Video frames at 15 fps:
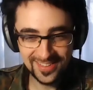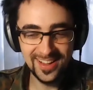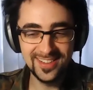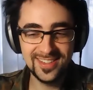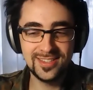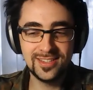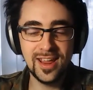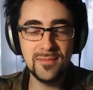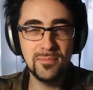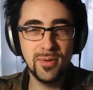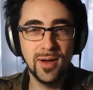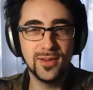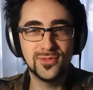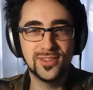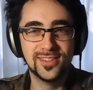It's
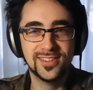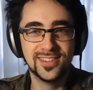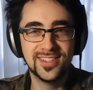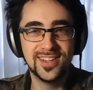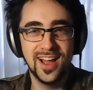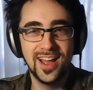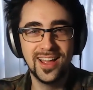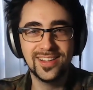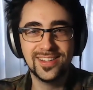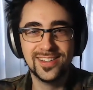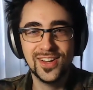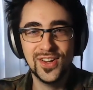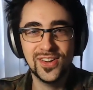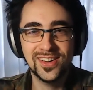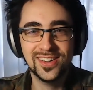Stay Puffed
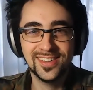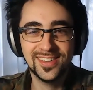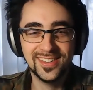size.